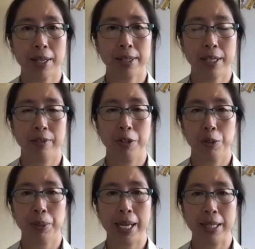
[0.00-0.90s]
across
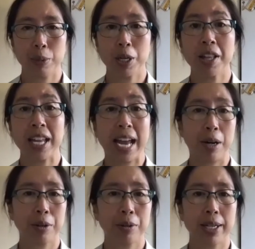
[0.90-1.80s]
individual plants. We call
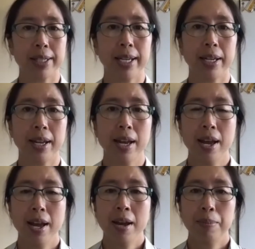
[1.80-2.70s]
that
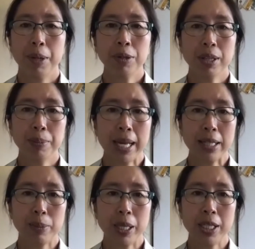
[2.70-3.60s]
outcrossing. Both
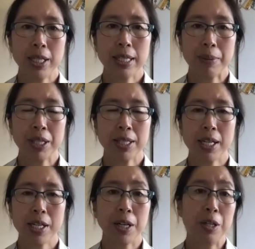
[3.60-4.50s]
the plant species that
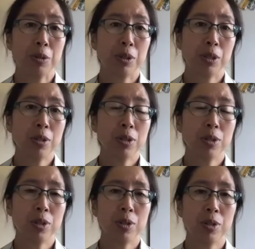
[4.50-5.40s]
we studied are
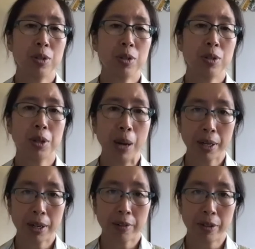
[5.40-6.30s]
introduced to
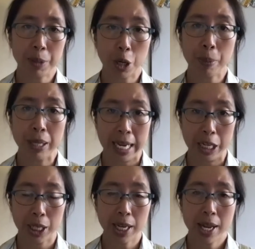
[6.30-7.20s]
North America from
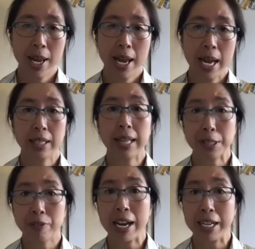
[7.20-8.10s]
Europe and Asia
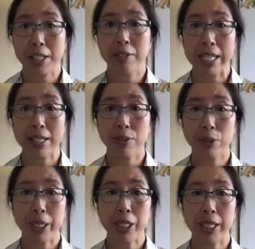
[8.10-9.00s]
and classified as
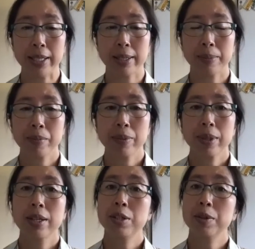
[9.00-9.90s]
invasive species.
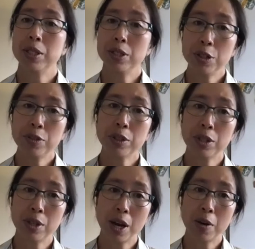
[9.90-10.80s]
So it's
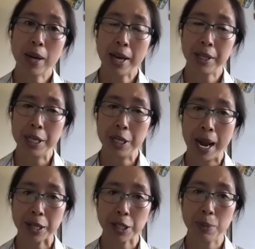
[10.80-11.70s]
useful to know how
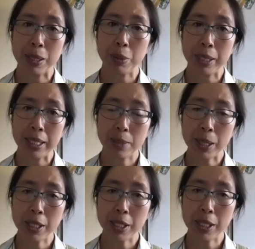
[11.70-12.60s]
the interactions
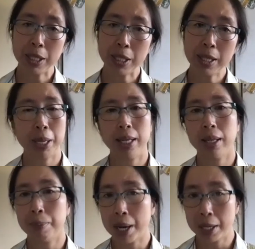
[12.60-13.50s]
between species,
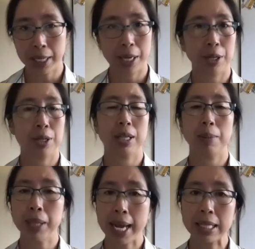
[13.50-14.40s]
between the
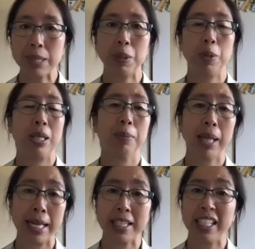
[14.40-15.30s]
pollinators and the plants,
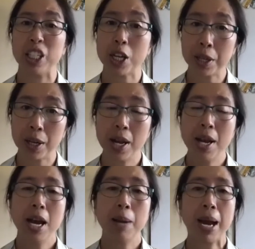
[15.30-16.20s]
between the plants and each
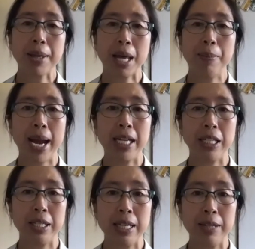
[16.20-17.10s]
other, how that
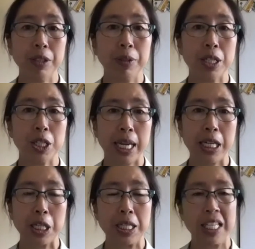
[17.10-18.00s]
might
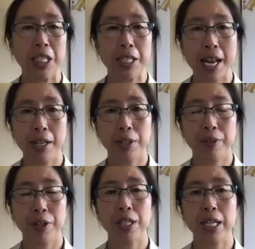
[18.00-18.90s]
influence changes in
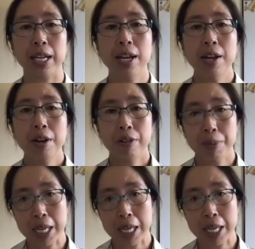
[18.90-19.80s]
genetic diversity
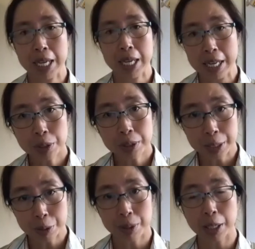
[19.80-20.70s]
from the
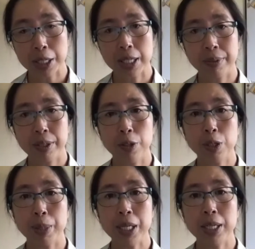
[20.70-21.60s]
initial introduction
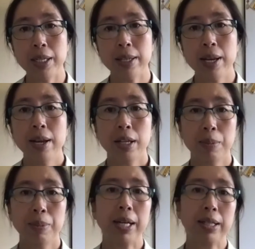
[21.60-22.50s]
of a new species
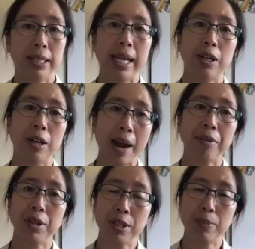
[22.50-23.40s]
compared to
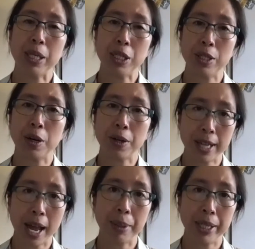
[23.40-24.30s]
later after the
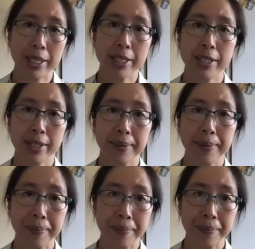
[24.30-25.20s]
species are established.